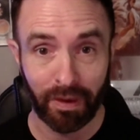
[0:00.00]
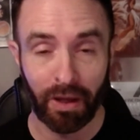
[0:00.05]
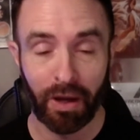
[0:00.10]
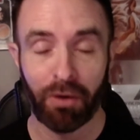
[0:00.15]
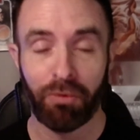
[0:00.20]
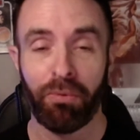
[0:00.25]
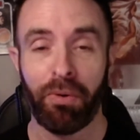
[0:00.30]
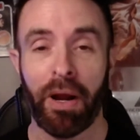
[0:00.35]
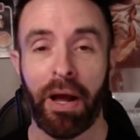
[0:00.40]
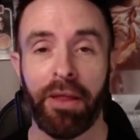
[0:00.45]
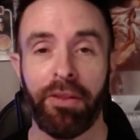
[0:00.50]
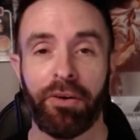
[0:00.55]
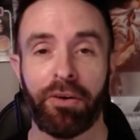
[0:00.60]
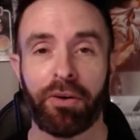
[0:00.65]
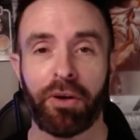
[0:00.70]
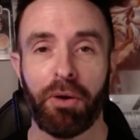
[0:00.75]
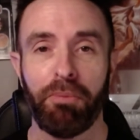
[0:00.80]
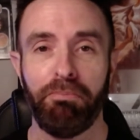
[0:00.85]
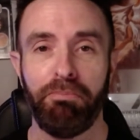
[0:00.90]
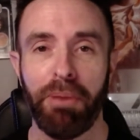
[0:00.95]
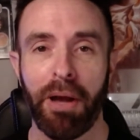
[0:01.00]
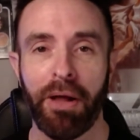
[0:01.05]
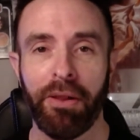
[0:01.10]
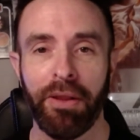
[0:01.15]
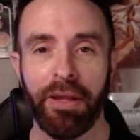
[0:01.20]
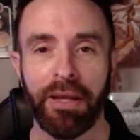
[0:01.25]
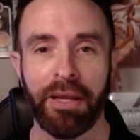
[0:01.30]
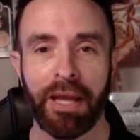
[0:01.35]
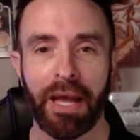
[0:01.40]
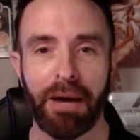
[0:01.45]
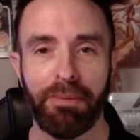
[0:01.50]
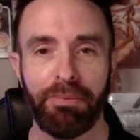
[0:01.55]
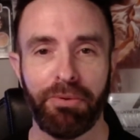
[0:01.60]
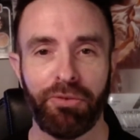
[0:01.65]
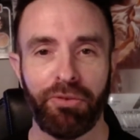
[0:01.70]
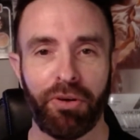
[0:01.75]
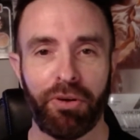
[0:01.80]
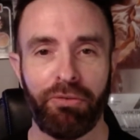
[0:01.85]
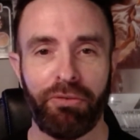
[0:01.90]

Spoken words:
a rather compelling episode,